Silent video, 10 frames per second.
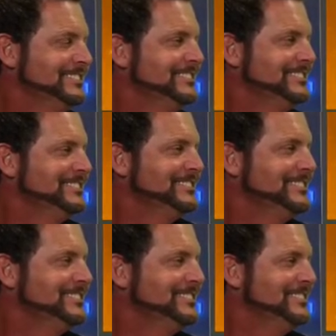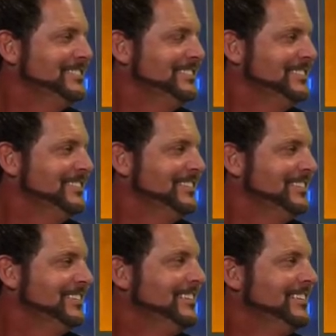
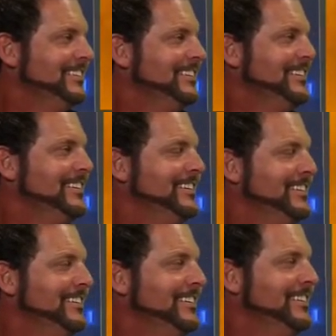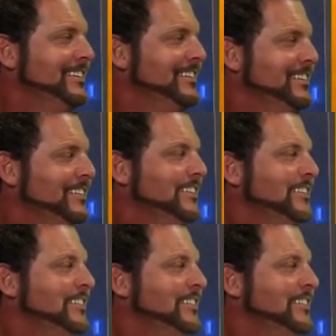(silent)